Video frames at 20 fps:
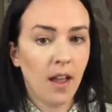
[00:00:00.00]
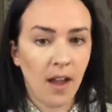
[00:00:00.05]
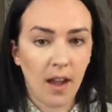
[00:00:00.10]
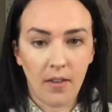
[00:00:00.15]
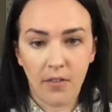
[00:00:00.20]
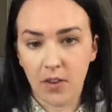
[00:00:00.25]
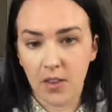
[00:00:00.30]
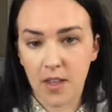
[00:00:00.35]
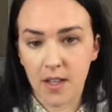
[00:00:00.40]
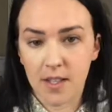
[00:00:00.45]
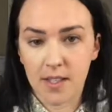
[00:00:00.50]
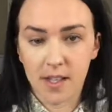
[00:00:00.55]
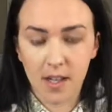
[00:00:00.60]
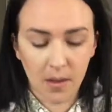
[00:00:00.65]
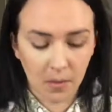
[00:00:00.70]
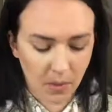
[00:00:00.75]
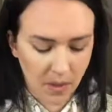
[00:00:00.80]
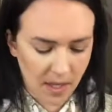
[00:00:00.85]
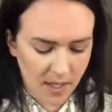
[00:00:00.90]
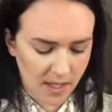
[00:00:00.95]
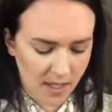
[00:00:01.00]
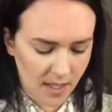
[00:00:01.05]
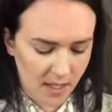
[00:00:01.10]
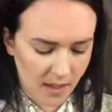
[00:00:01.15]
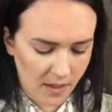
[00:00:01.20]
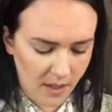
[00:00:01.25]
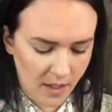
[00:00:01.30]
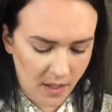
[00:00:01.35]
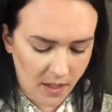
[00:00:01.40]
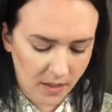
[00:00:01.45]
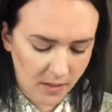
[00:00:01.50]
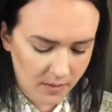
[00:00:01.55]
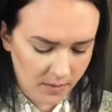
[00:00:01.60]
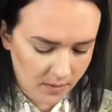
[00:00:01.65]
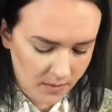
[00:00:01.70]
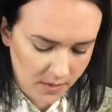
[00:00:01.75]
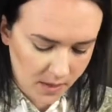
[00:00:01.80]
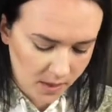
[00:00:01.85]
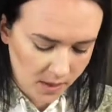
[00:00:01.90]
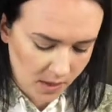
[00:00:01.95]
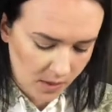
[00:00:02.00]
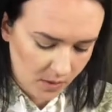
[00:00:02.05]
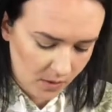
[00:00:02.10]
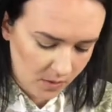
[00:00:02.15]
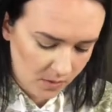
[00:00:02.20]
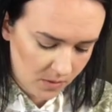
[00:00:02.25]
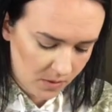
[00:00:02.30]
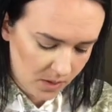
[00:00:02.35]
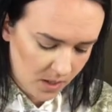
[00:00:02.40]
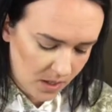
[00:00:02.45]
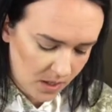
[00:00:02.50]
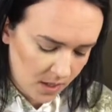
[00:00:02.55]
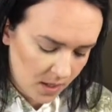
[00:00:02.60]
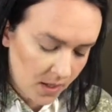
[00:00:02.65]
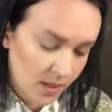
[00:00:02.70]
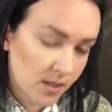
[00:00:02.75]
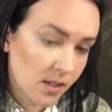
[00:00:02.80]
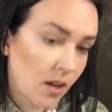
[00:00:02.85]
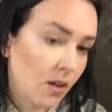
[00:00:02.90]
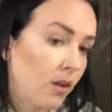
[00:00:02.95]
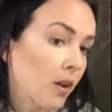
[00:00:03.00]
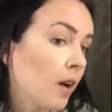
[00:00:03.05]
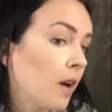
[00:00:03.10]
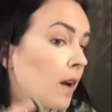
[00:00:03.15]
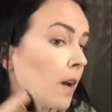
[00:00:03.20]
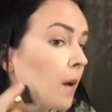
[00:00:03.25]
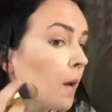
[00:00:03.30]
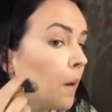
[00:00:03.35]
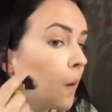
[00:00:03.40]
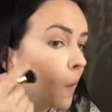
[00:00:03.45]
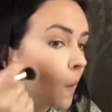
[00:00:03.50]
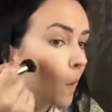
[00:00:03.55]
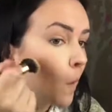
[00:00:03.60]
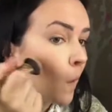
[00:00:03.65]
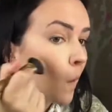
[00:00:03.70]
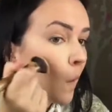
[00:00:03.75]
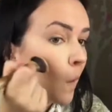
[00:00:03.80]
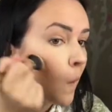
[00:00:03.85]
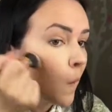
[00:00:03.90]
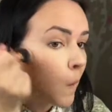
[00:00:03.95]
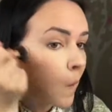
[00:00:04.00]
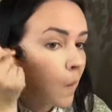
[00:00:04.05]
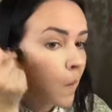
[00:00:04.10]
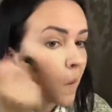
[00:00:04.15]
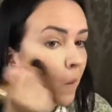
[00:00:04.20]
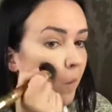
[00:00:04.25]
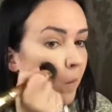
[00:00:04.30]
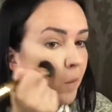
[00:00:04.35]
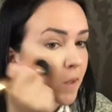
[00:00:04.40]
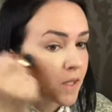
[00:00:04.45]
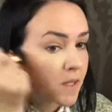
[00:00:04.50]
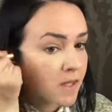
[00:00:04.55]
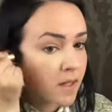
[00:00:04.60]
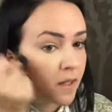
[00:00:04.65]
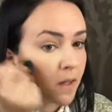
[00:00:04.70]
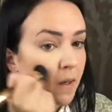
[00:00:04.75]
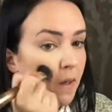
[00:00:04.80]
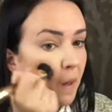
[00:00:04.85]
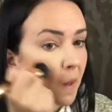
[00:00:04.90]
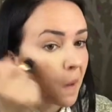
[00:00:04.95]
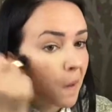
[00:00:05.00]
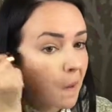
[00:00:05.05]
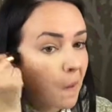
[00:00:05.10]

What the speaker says: Everything's gonna blend together, so it's all good. Don't be scared.